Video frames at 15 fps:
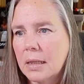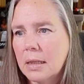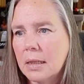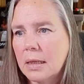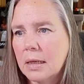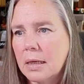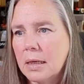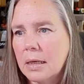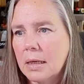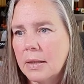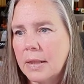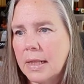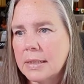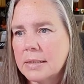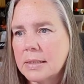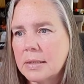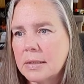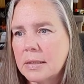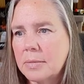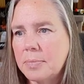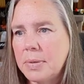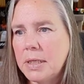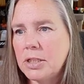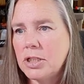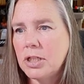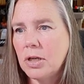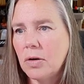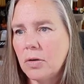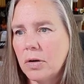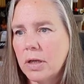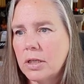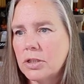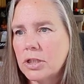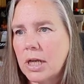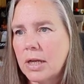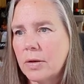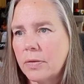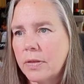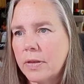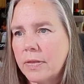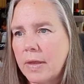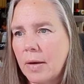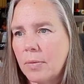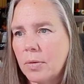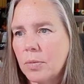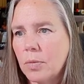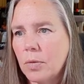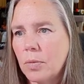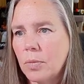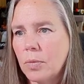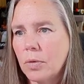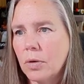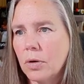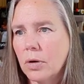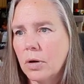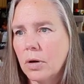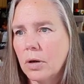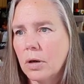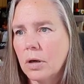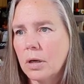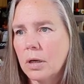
That's the peachy orange. I don't think that one will work.